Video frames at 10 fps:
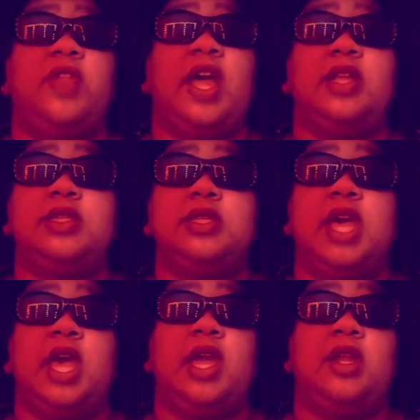that
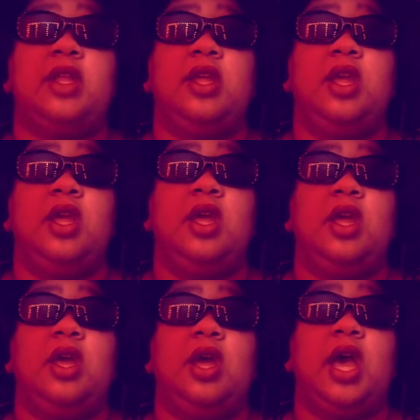said,
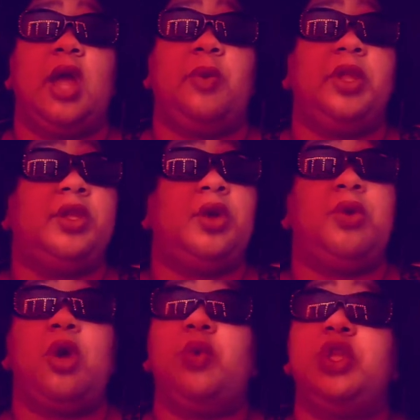I really don't
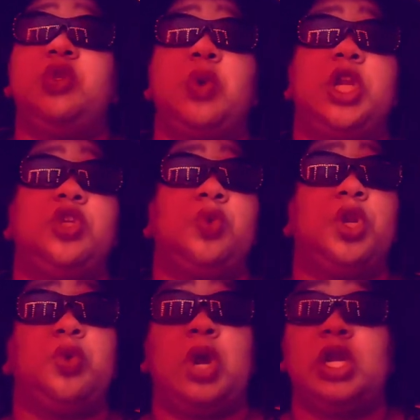know what
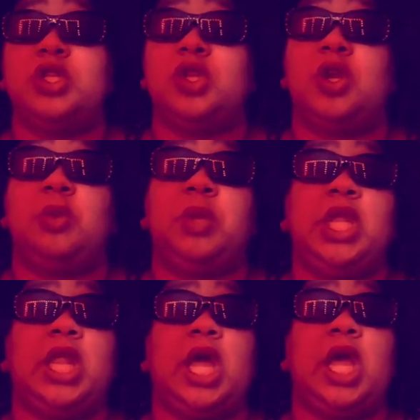2021 is going to
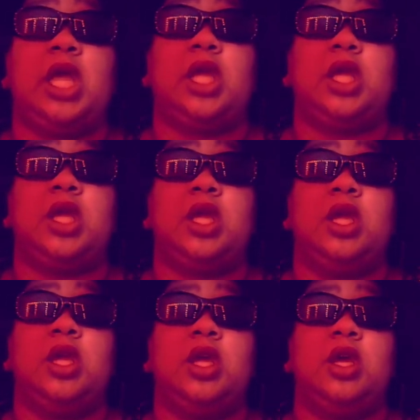be like.
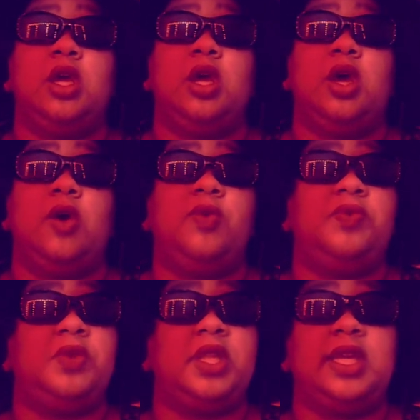
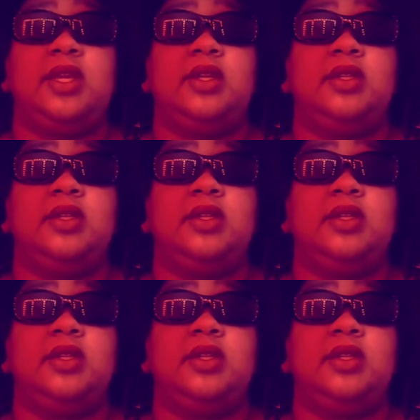Hopefully